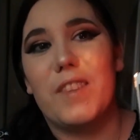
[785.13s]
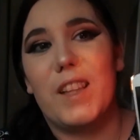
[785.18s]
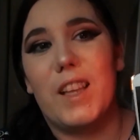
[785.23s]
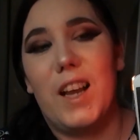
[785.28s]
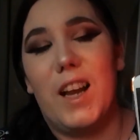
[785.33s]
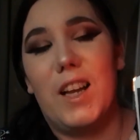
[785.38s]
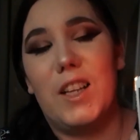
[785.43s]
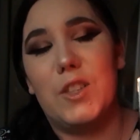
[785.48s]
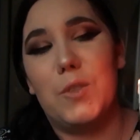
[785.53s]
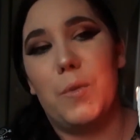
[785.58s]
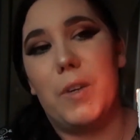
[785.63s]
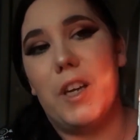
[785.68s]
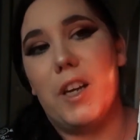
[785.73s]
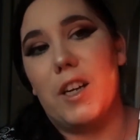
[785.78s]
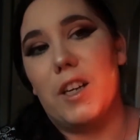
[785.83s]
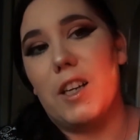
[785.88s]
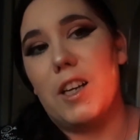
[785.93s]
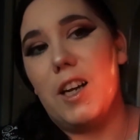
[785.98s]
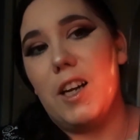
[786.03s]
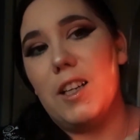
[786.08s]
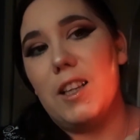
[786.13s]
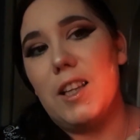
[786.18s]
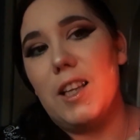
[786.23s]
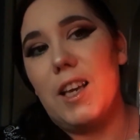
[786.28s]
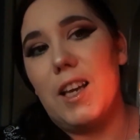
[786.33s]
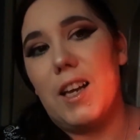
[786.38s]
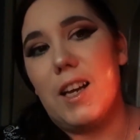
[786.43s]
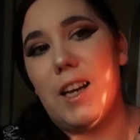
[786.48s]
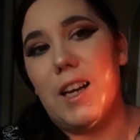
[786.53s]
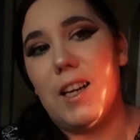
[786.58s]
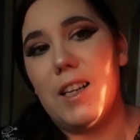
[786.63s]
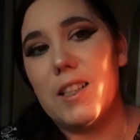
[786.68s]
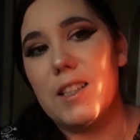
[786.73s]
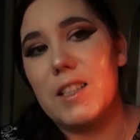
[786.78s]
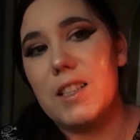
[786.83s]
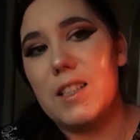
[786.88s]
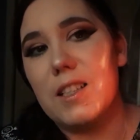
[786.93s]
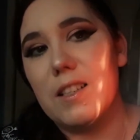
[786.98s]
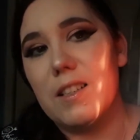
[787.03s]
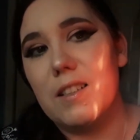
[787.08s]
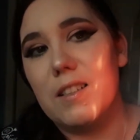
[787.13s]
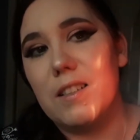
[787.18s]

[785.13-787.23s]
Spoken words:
And we are currently at